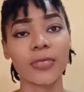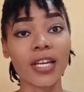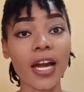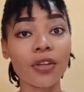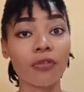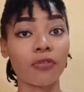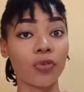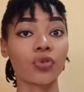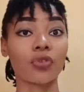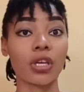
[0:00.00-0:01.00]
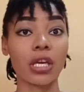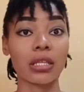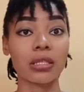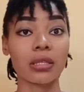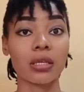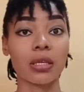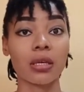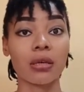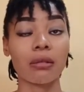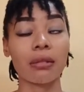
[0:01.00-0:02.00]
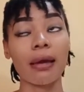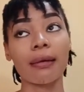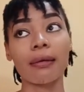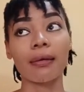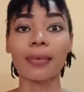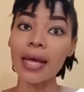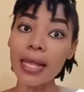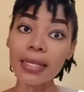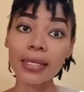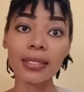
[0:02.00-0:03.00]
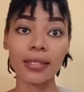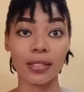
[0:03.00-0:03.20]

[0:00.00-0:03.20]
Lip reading: kind of food we eat, like garlic,